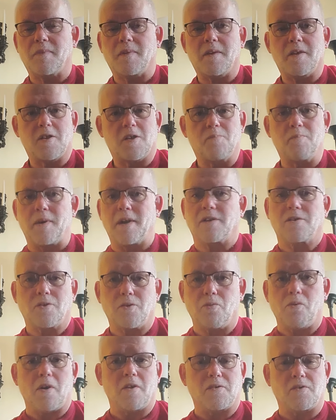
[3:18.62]
Speaks
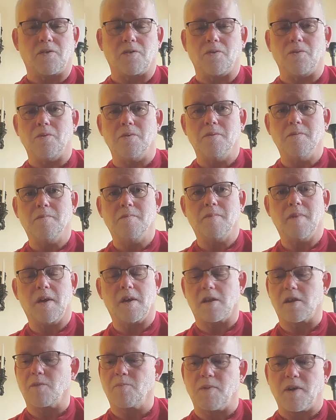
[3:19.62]
to us too.
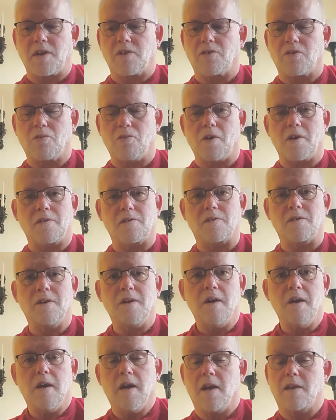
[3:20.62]
It speaks to us.
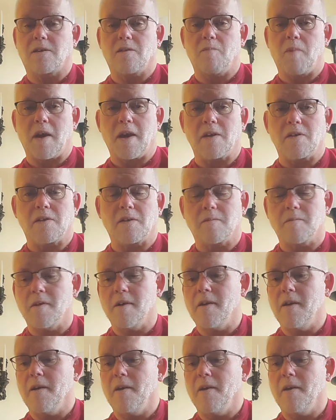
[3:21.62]
It's amazing.